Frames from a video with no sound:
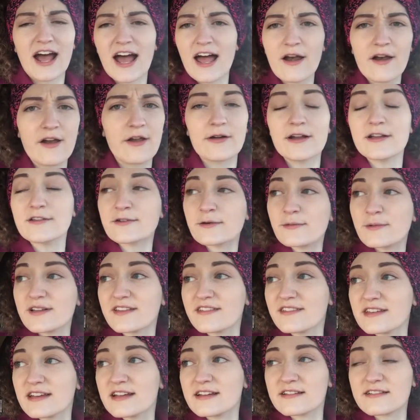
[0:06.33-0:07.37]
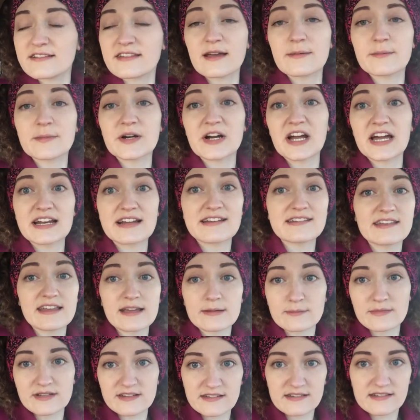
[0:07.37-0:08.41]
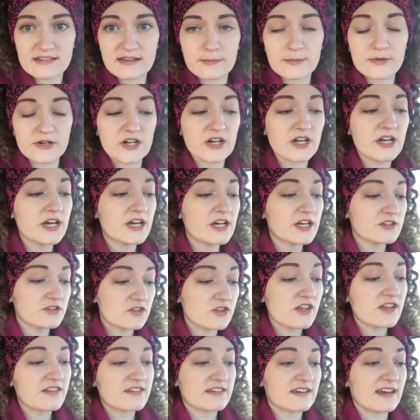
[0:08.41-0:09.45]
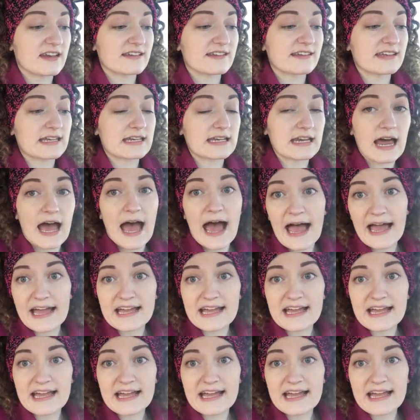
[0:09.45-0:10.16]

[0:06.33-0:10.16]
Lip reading: I don't know. It's a Wednesday in December and it's like mid-December 2019.